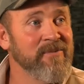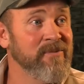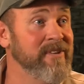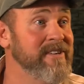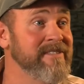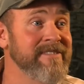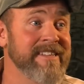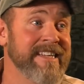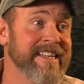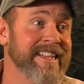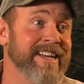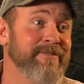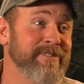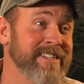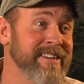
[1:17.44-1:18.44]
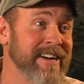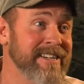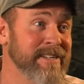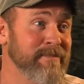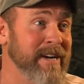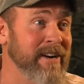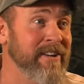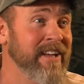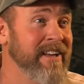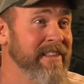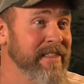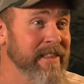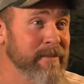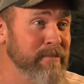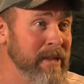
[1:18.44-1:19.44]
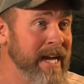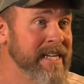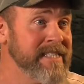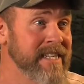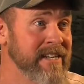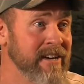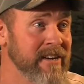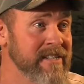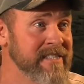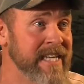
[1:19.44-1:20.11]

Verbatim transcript: Well, like we talked about, the plastic on